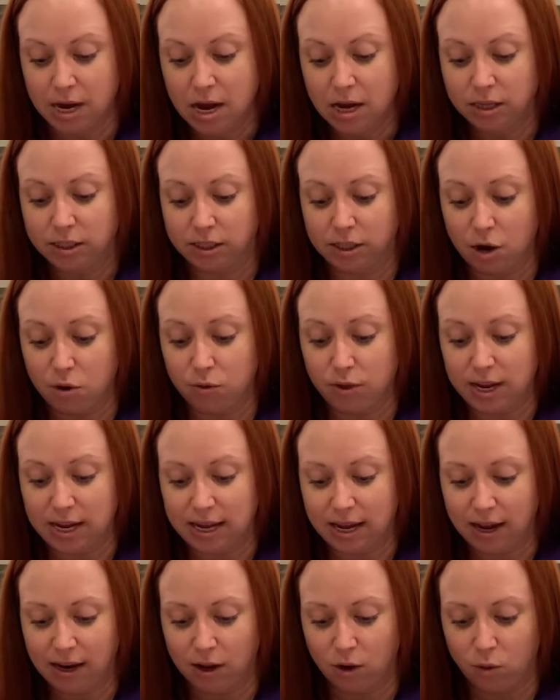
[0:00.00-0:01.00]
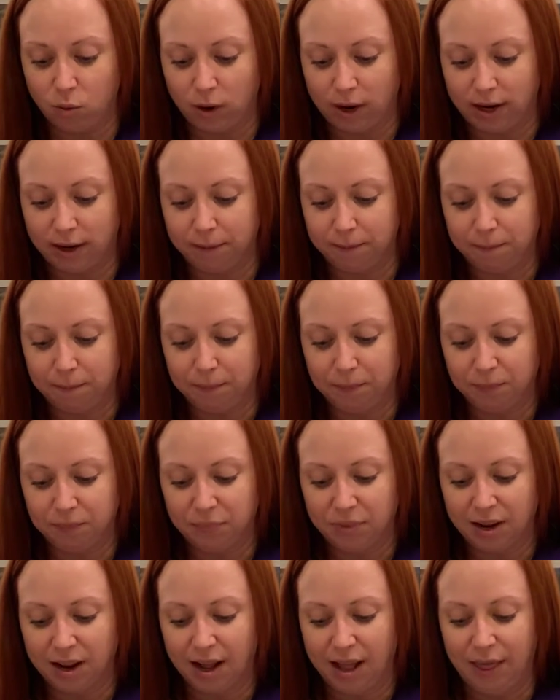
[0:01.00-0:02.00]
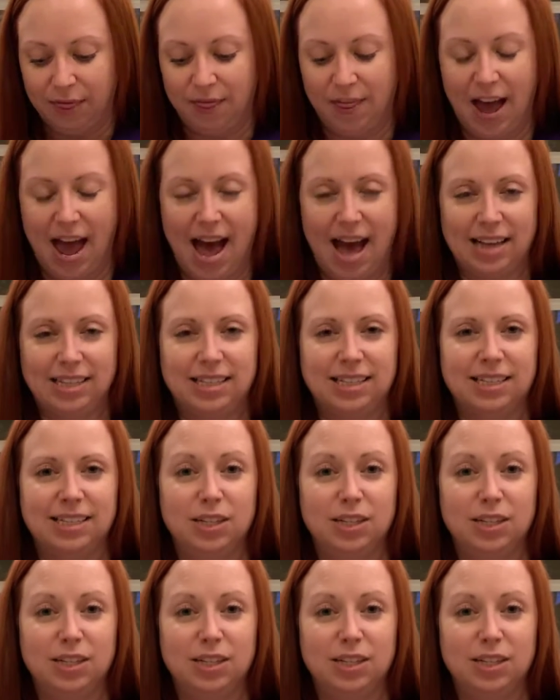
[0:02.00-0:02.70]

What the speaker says: So the yellow one, that